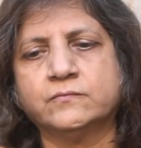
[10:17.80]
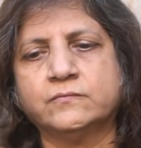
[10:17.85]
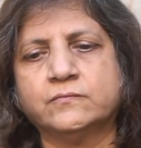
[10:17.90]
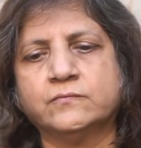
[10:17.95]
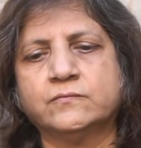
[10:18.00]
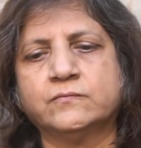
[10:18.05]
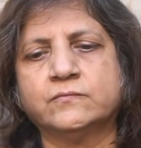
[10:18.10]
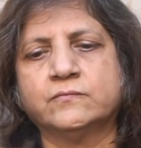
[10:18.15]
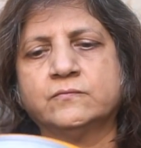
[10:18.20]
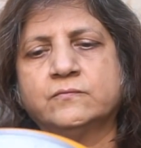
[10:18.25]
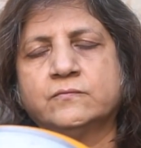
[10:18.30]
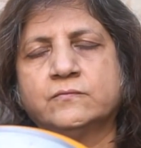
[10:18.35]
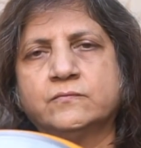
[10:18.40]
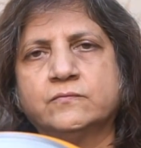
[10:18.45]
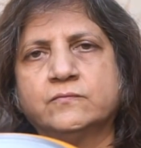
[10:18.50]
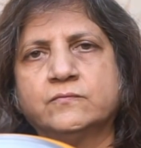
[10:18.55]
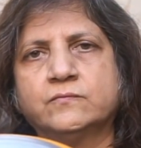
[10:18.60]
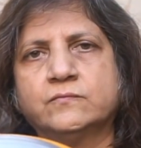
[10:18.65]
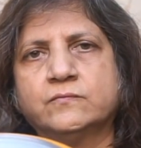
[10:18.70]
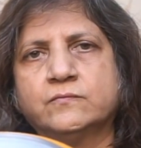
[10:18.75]

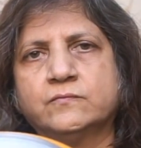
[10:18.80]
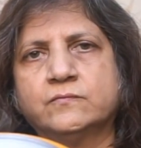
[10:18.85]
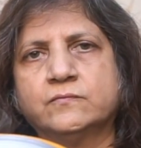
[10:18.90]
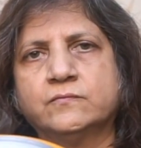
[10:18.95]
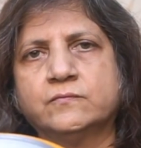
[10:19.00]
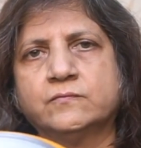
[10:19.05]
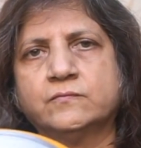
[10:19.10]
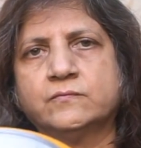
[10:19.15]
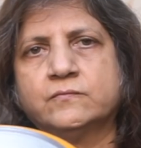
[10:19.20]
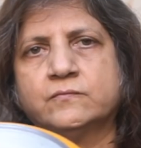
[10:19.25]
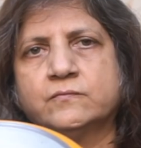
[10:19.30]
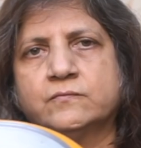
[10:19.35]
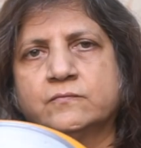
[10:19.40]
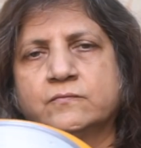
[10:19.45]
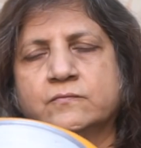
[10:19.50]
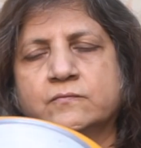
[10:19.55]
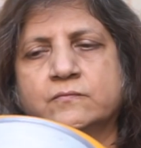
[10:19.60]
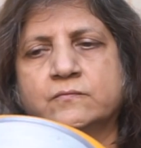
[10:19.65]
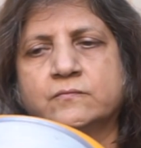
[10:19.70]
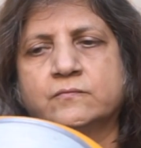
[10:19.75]

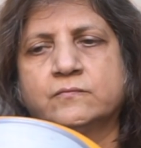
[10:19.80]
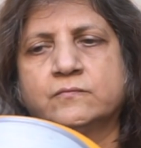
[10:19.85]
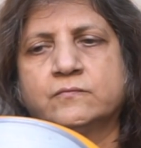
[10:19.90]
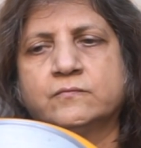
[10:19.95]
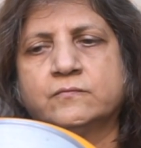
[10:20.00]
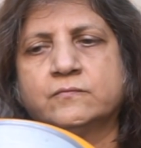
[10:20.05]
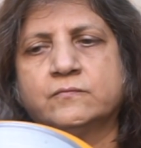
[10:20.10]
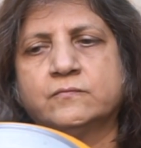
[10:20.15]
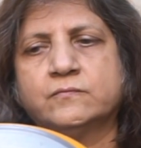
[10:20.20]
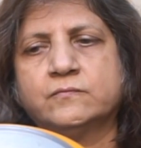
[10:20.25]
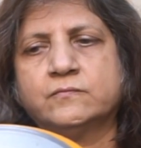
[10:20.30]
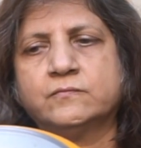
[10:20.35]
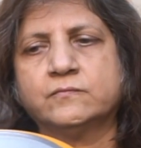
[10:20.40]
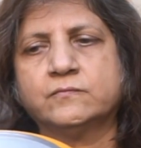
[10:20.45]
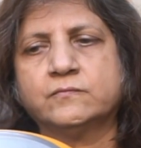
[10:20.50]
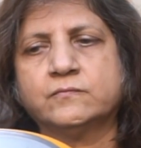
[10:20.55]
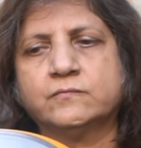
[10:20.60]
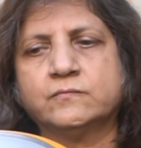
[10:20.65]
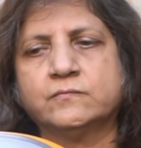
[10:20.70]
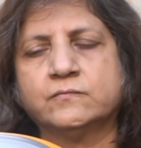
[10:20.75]

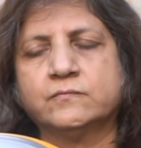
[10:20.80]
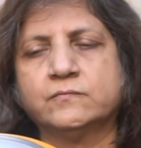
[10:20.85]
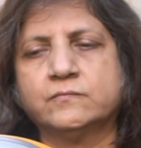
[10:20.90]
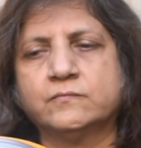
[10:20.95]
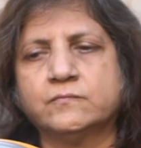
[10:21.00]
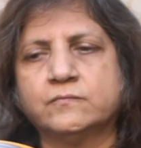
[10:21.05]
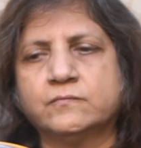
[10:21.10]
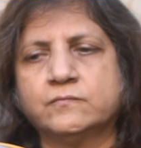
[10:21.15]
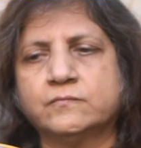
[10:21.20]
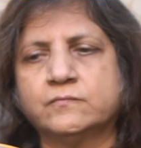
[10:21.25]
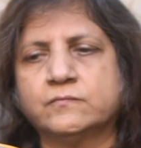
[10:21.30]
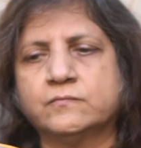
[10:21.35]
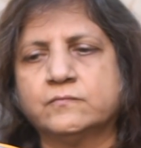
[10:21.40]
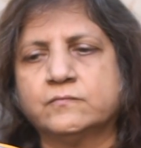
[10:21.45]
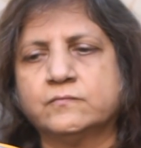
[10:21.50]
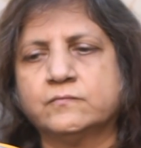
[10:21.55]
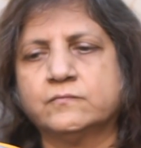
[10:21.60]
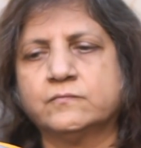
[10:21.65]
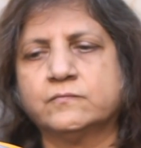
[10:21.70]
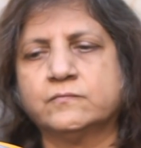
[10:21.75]

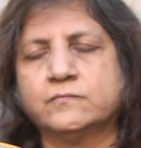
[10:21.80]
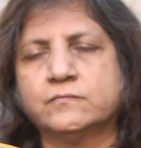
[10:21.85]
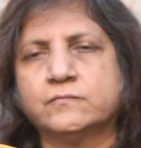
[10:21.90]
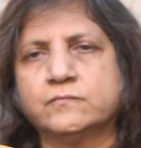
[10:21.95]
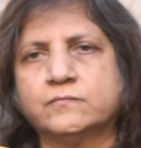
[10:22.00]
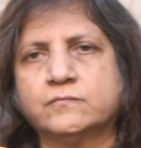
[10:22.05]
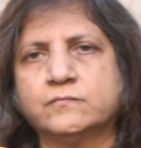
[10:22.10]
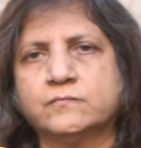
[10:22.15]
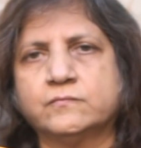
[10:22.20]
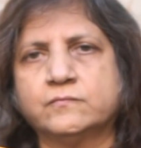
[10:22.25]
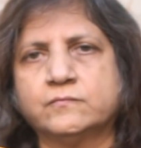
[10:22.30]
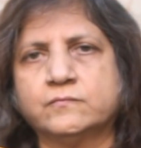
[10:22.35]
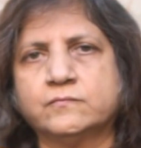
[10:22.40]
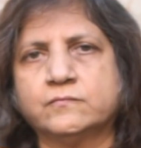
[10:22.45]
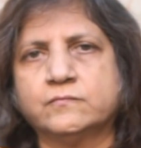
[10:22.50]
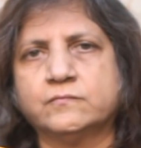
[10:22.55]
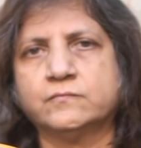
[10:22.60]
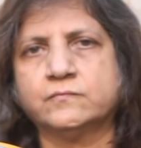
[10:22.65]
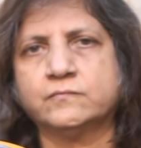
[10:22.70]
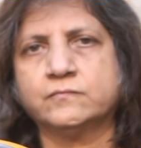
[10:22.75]

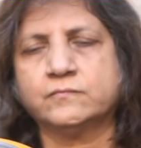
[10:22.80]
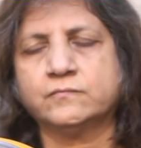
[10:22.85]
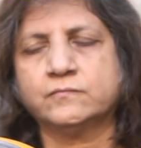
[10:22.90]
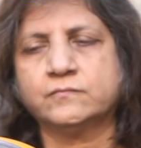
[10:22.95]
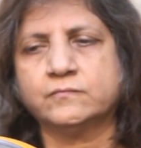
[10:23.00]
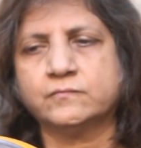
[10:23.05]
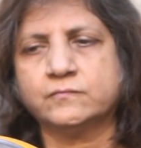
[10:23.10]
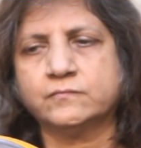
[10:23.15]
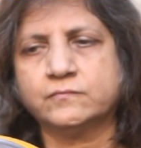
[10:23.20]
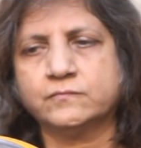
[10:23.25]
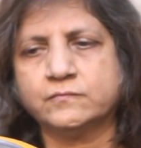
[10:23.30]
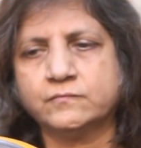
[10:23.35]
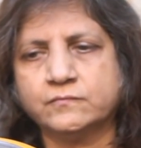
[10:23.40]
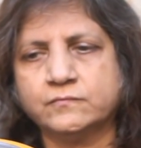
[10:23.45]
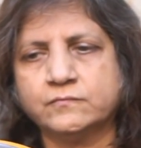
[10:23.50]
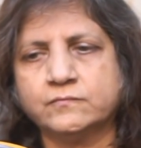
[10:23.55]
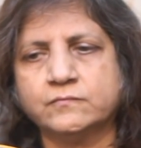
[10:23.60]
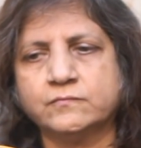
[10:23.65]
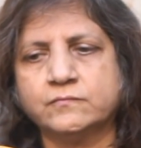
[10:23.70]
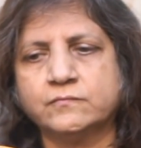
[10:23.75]

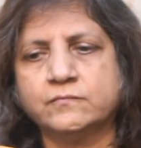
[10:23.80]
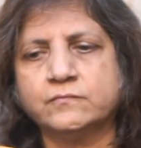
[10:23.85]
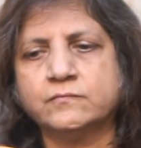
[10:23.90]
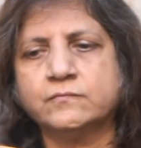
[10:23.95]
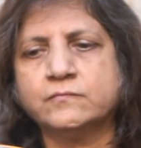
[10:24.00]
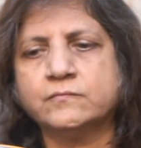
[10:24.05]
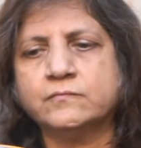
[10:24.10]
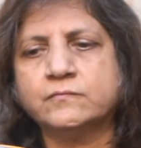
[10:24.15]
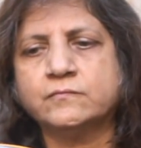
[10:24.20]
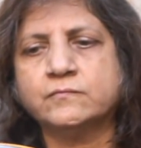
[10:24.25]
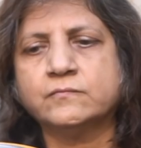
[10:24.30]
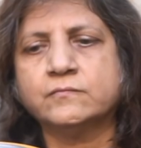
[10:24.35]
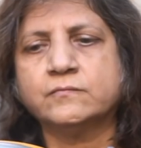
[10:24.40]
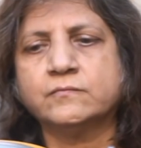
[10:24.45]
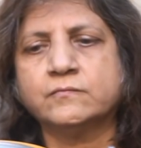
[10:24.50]
No words are spoken by the person on screen.